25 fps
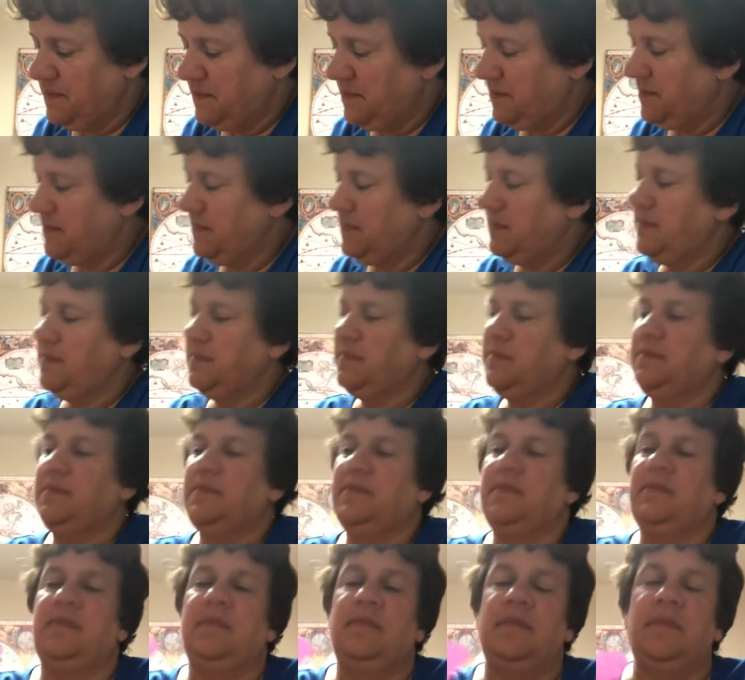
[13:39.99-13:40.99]

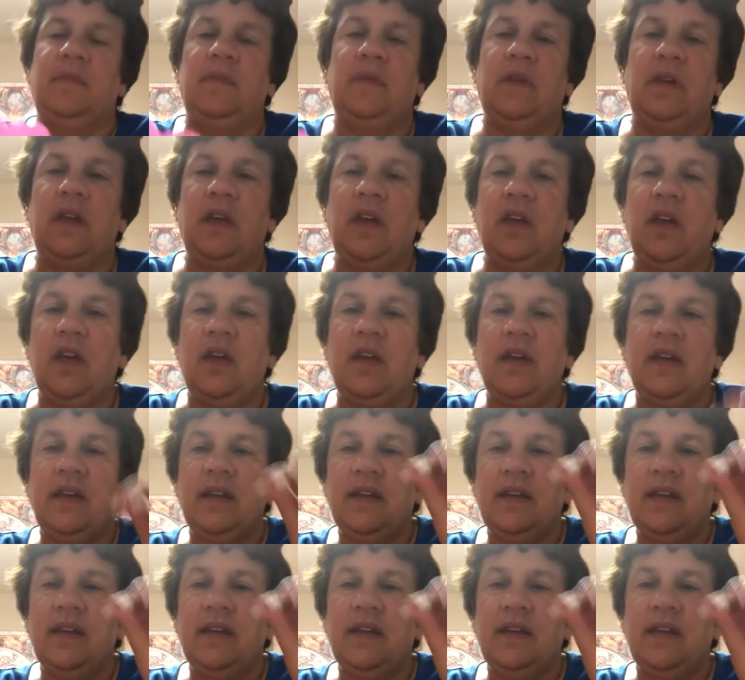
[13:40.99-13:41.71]
(silence)